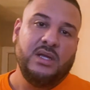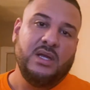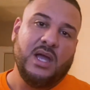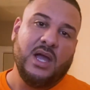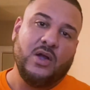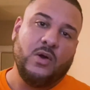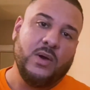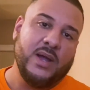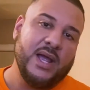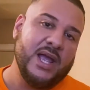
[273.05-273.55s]
I
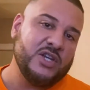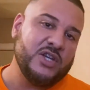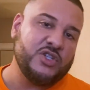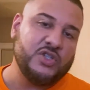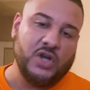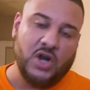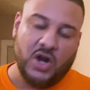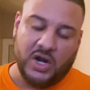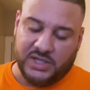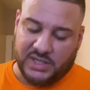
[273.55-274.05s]
go at extra
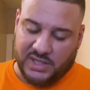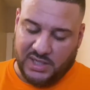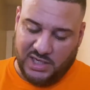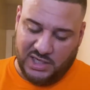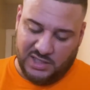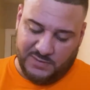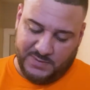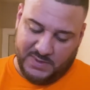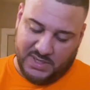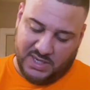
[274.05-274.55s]
large in
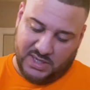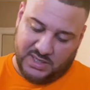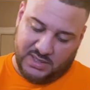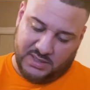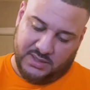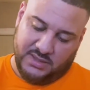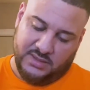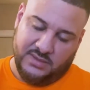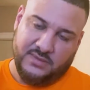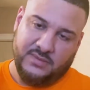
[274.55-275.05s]
these
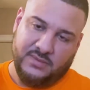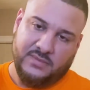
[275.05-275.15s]
because